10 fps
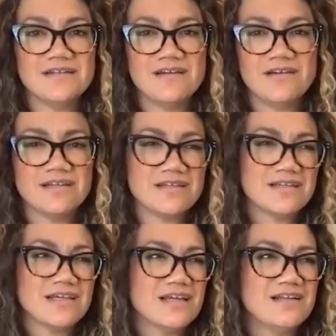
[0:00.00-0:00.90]
Uh,
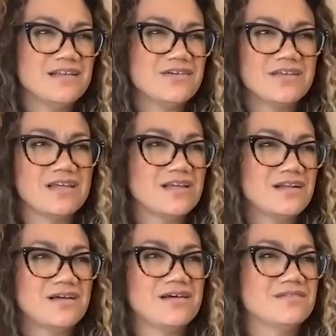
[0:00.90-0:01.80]
kind of, they're mm like mm-hmm. in
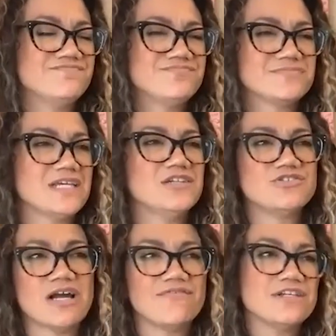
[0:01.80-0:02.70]
a in a
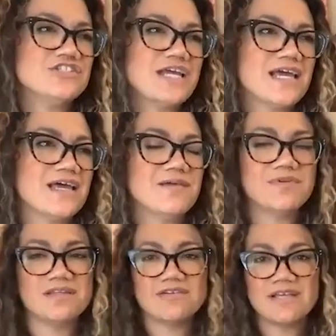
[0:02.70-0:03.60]
traffic jam,
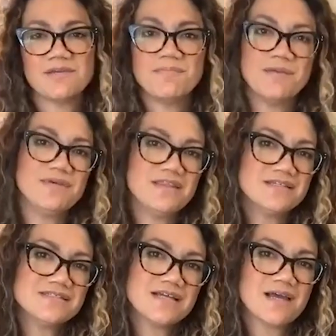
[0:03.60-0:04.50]
and they're like, maybe
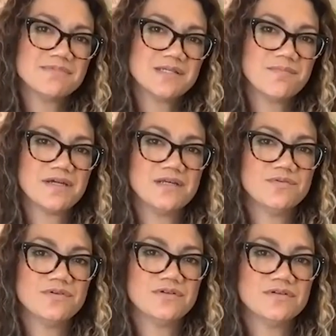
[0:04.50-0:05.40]
this time somebody
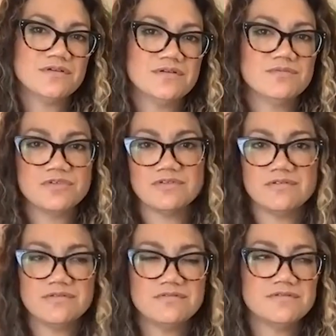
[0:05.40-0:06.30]
will will